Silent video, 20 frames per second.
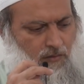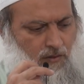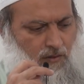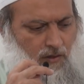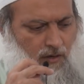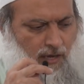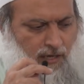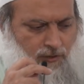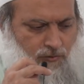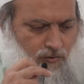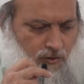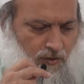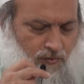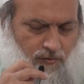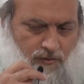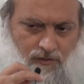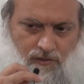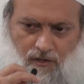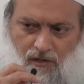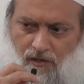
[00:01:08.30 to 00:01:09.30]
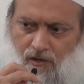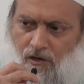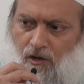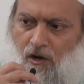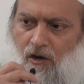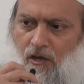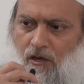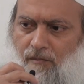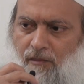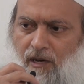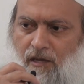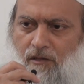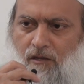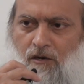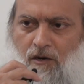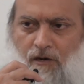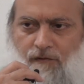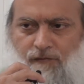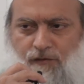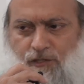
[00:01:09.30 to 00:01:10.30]
Last week we started talking about the
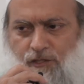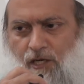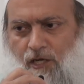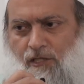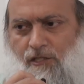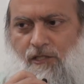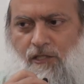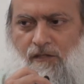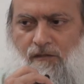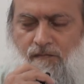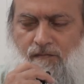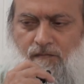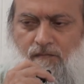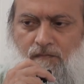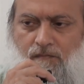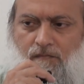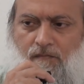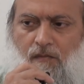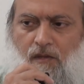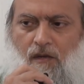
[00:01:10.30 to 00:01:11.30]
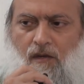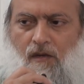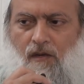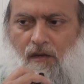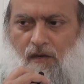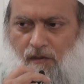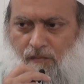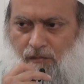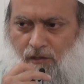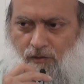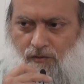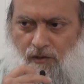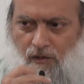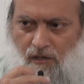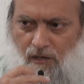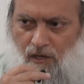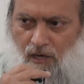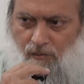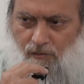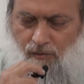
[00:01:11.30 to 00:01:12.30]
conversation
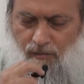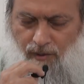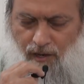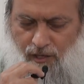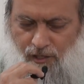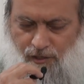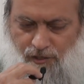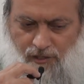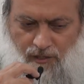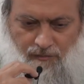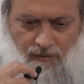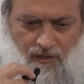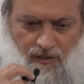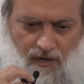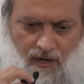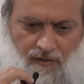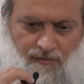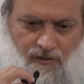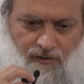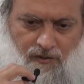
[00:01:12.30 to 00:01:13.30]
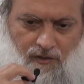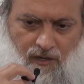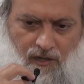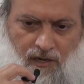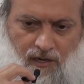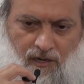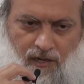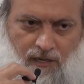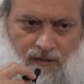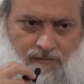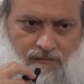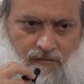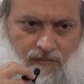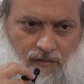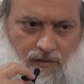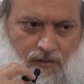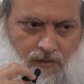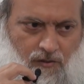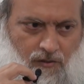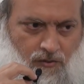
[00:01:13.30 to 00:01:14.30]
between Abu Bakr Shibli rahmatullahi alayh,
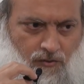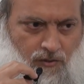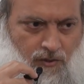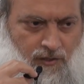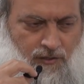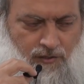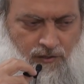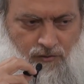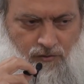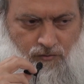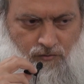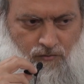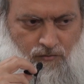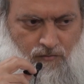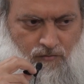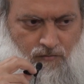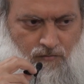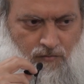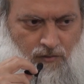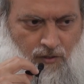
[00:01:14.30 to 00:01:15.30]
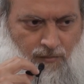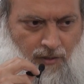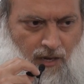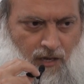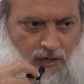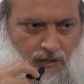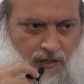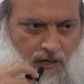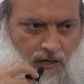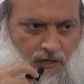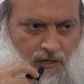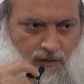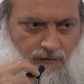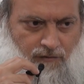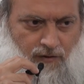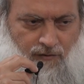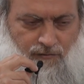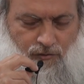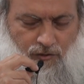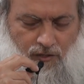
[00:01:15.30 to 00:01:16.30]
who is the main
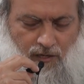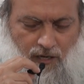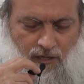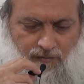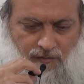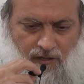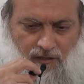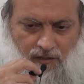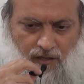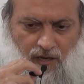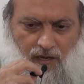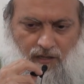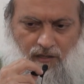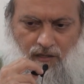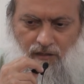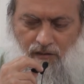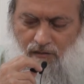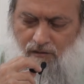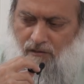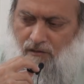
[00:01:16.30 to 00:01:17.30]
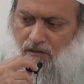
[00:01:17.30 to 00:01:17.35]
Khalifa of Junayd Baghdadi,